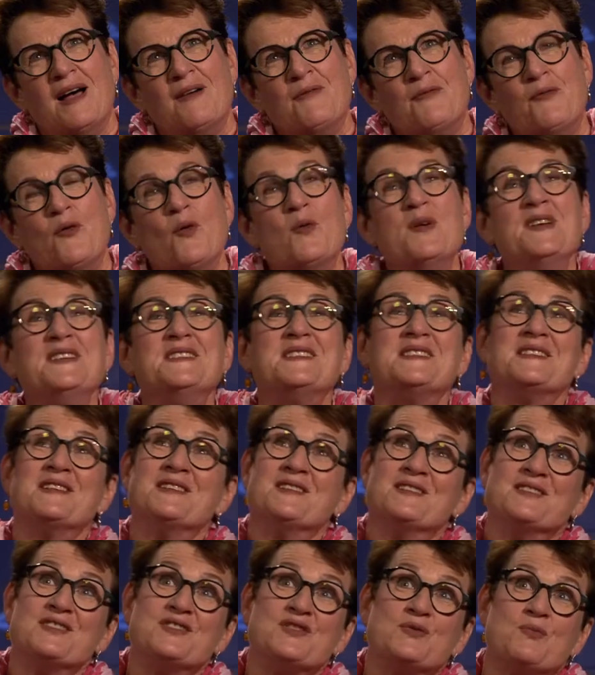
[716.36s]
for
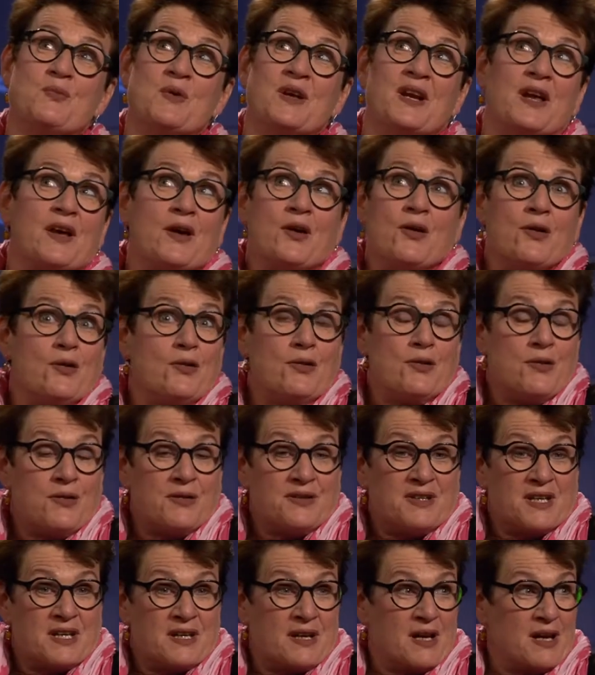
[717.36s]
instance, when I
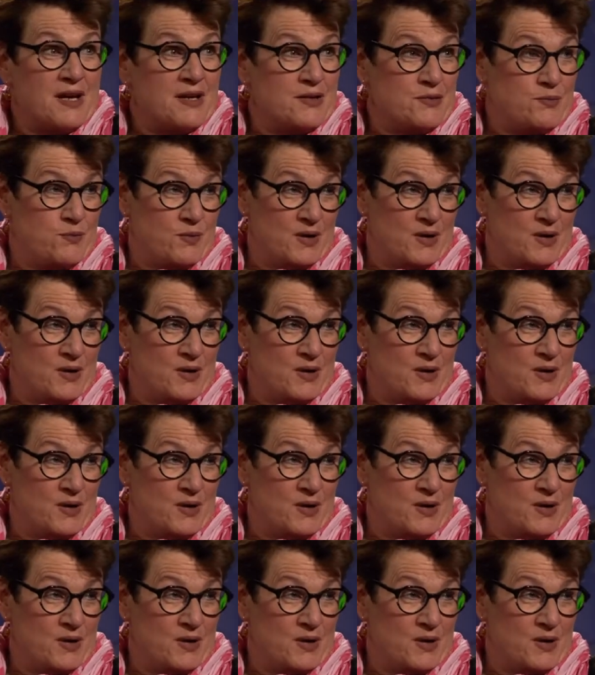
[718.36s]
heard that I'd